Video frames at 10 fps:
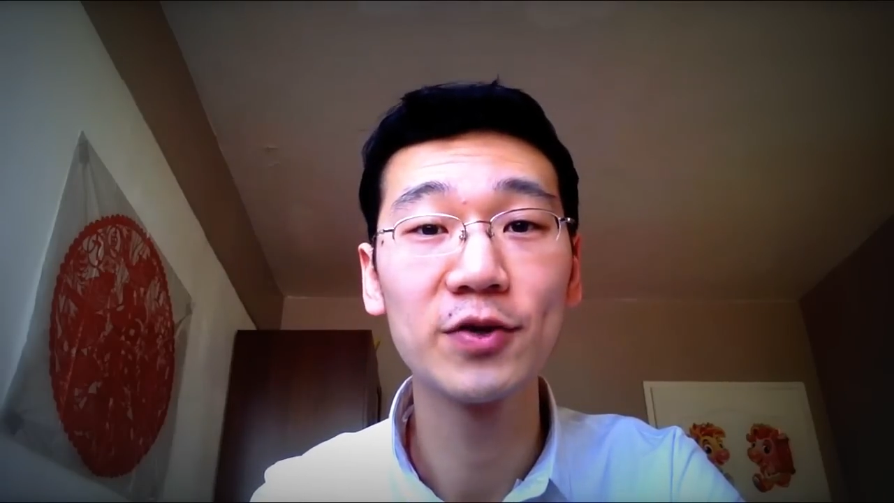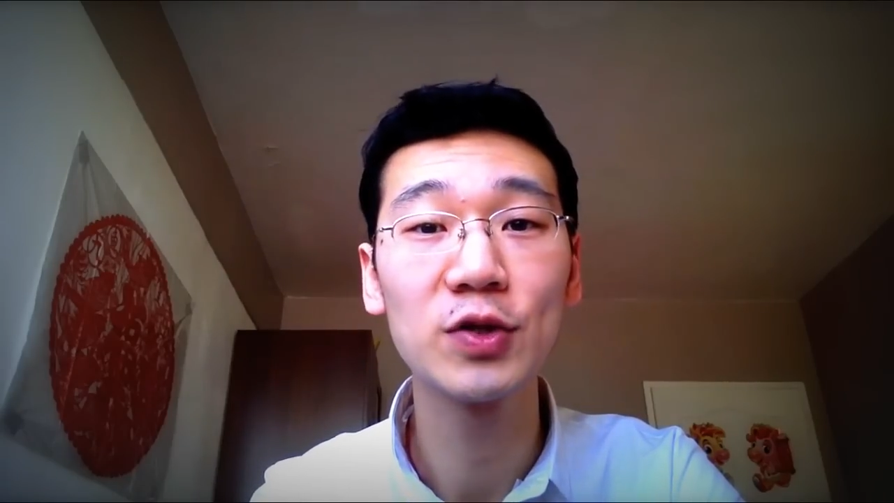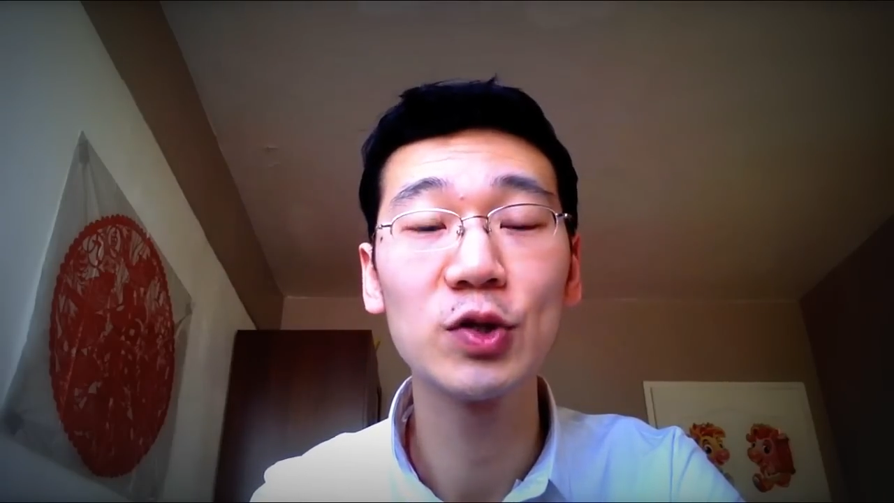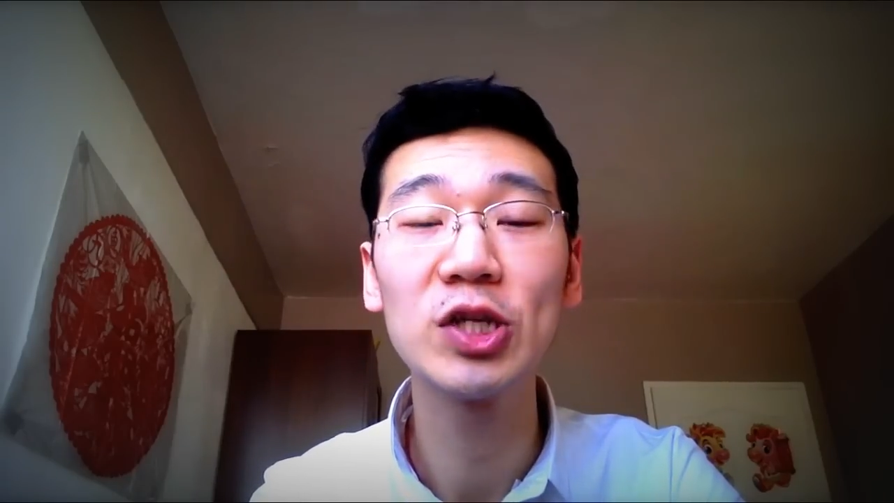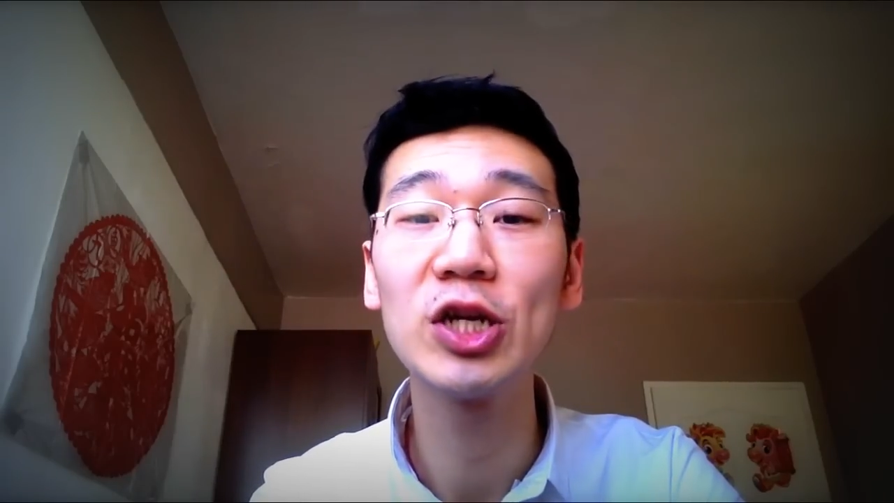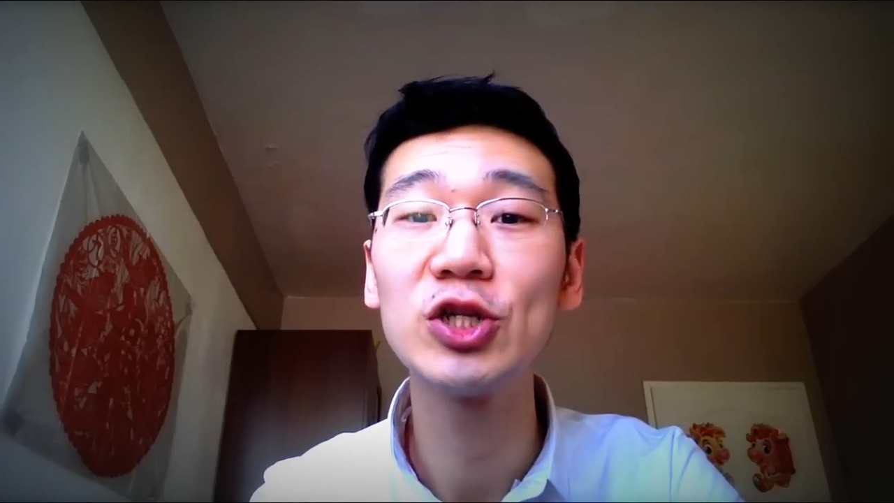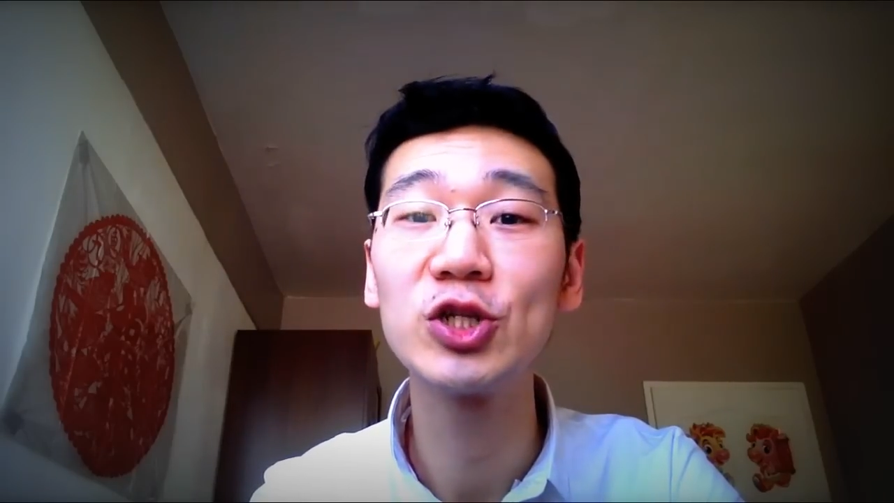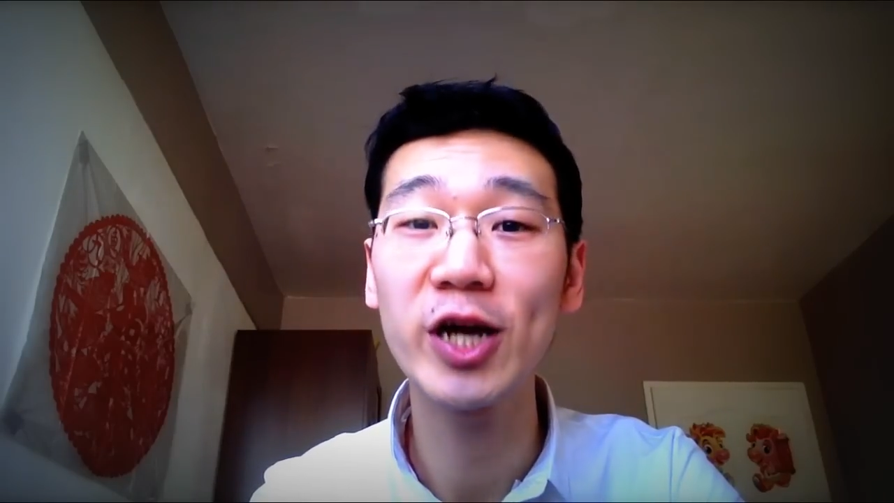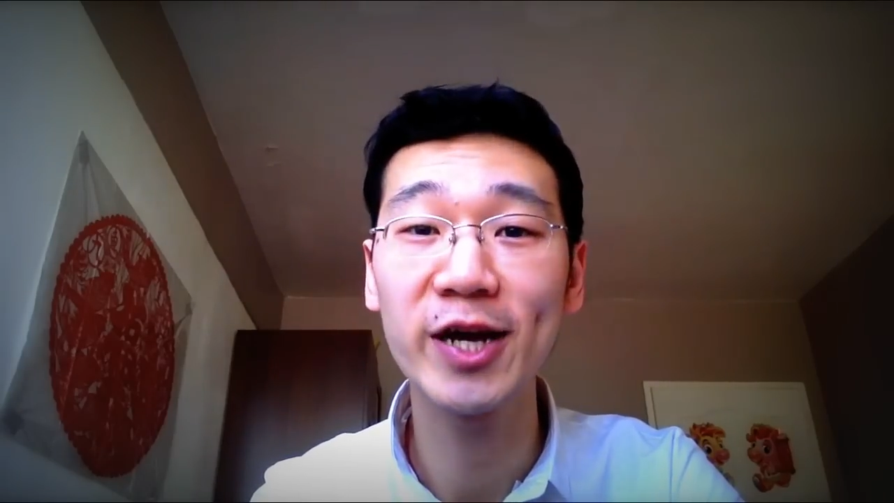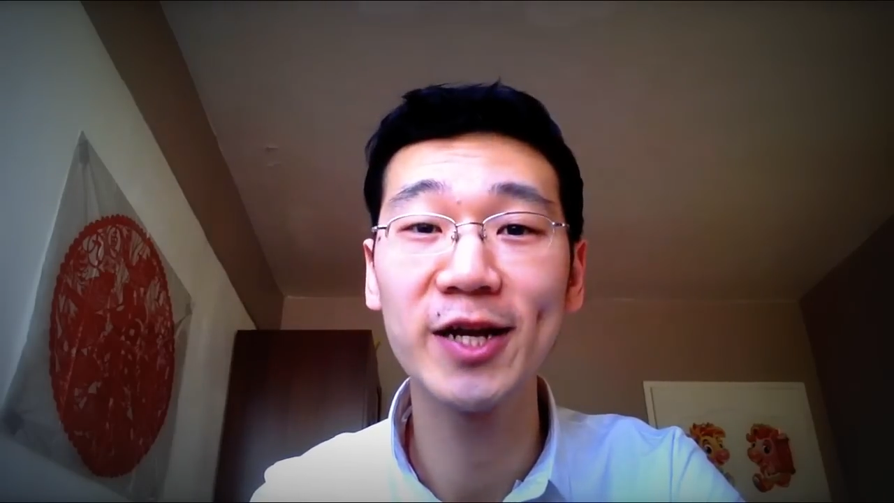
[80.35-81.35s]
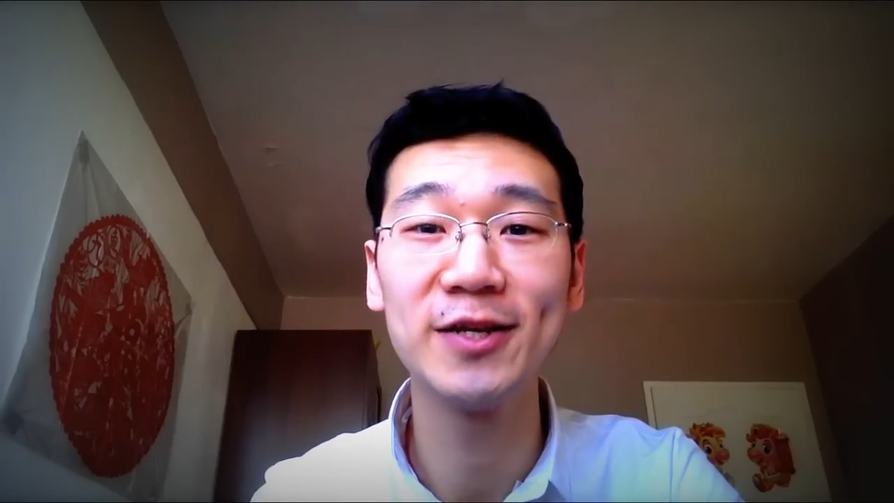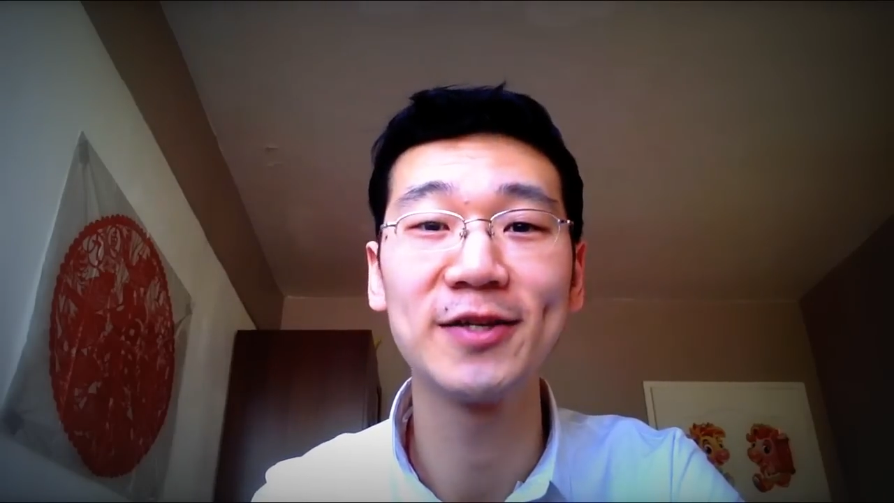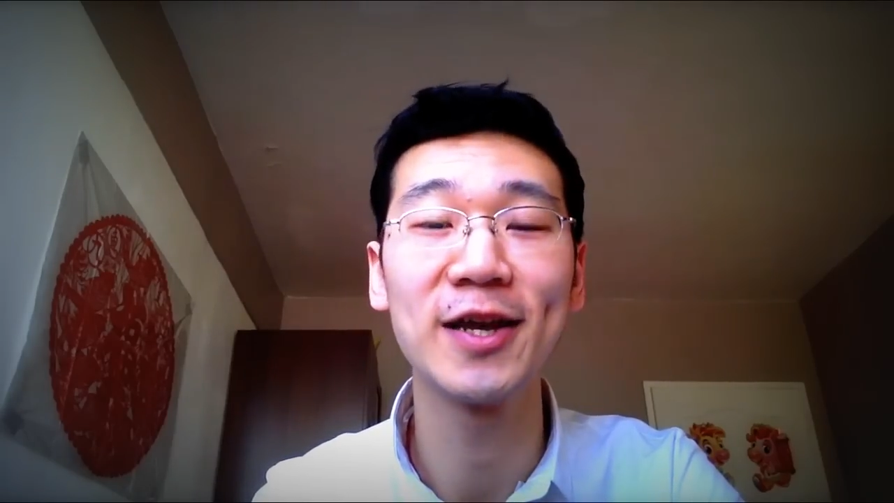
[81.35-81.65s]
to teach Chinese